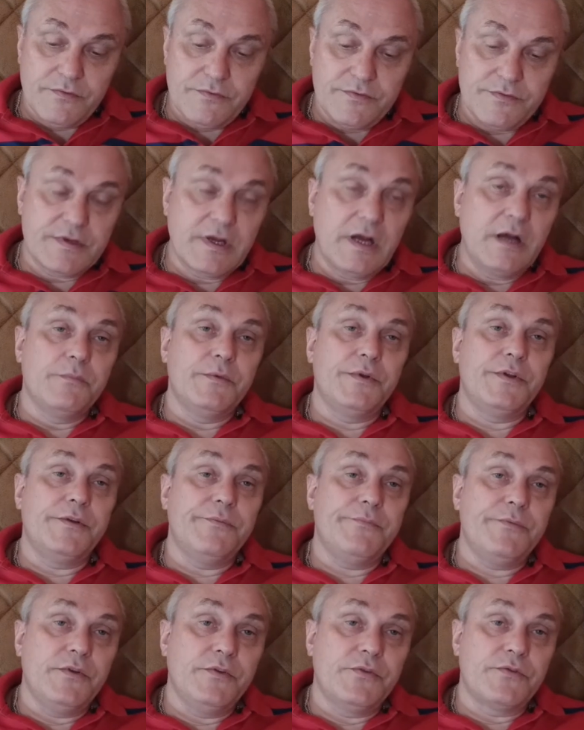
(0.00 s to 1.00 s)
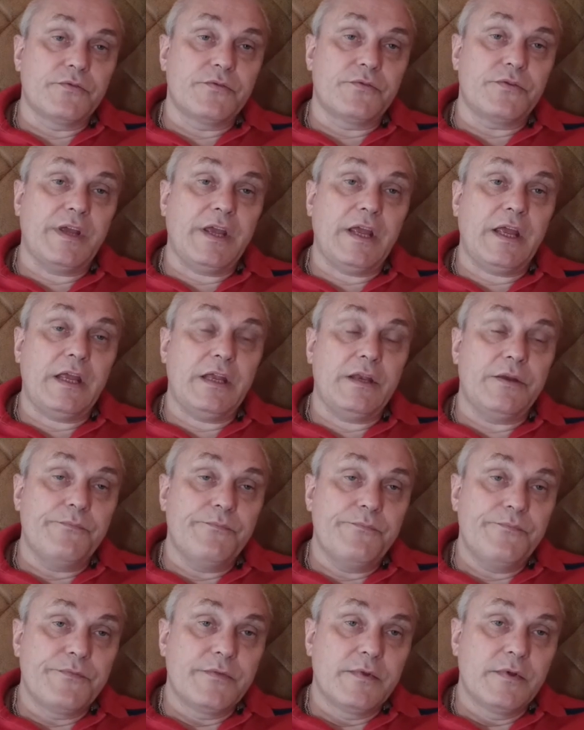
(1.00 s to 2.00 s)
somebody entertain
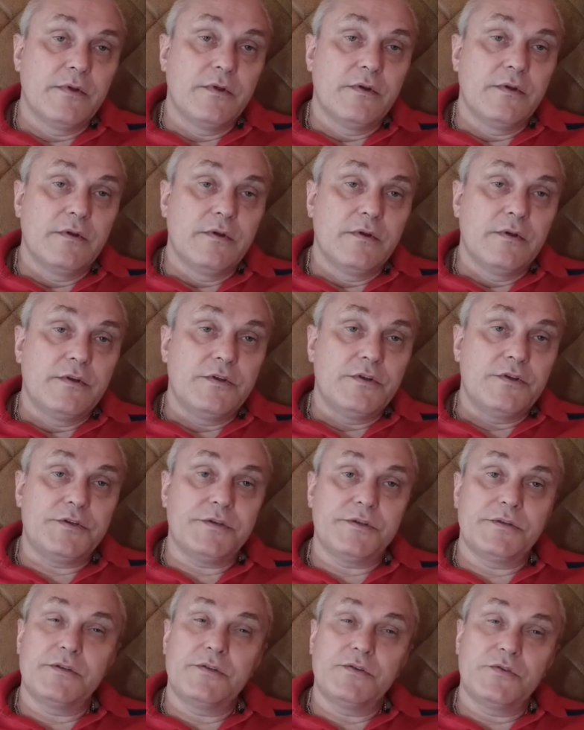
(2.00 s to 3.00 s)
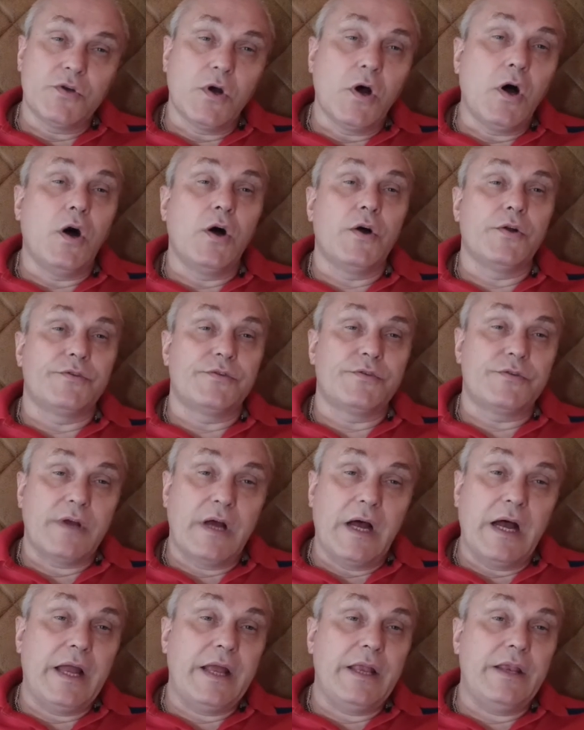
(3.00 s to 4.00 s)
just thoughts,
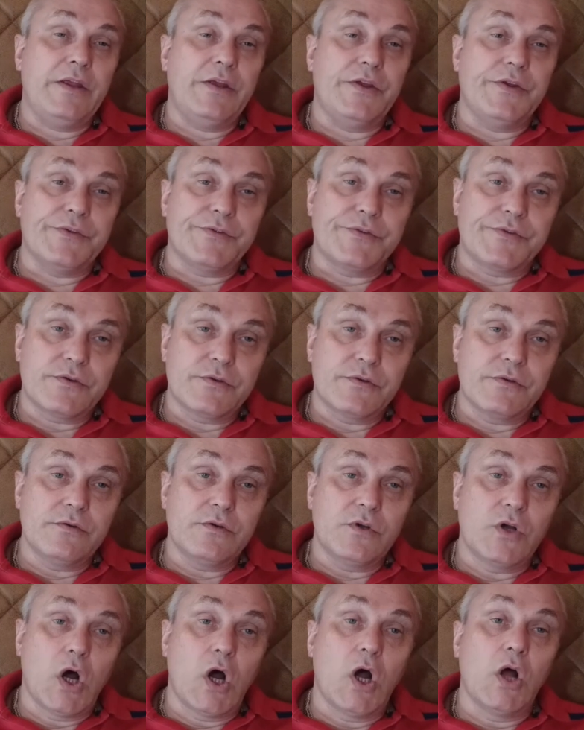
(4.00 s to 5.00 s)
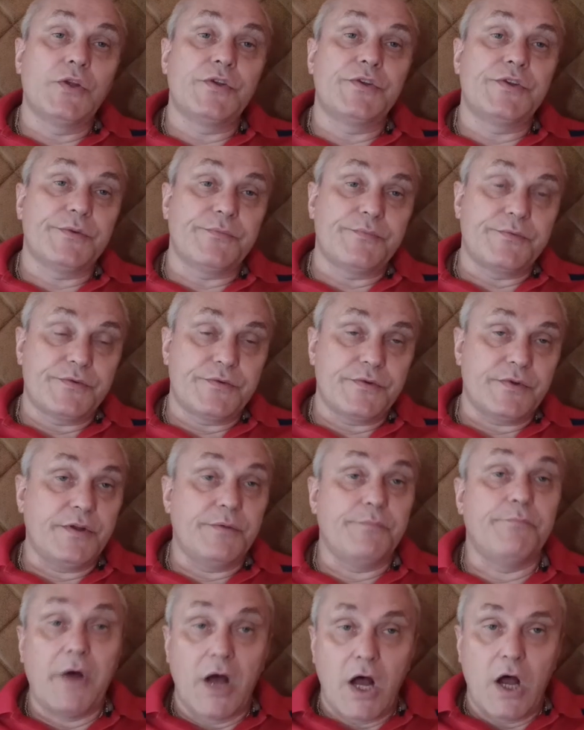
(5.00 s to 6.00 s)
ideas, concepts
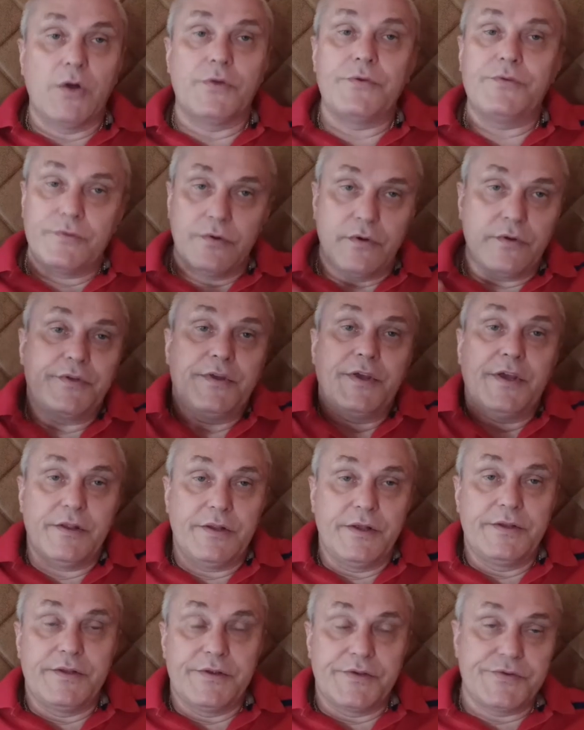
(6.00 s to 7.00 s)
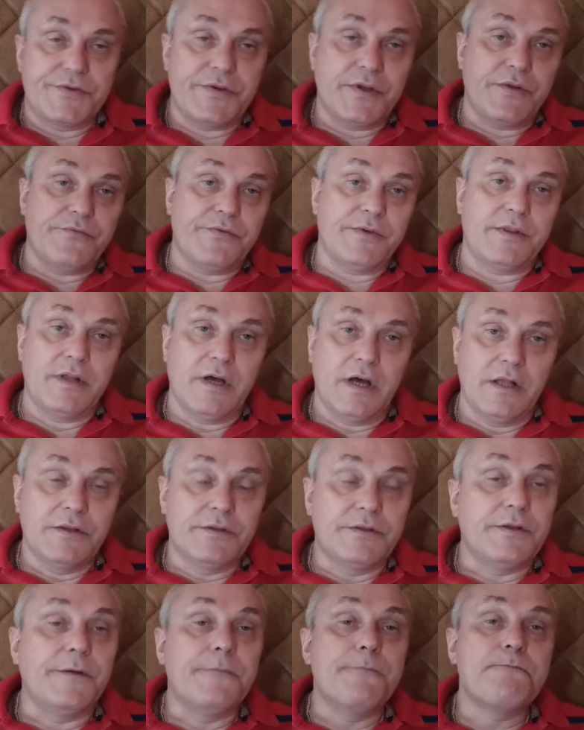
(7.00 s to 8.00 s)
about, okay, let us say
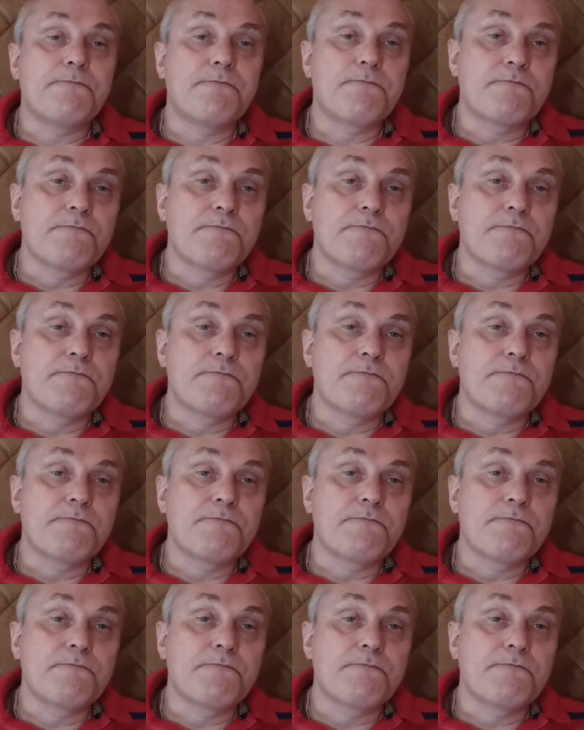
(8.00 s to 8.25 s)
Vedanta,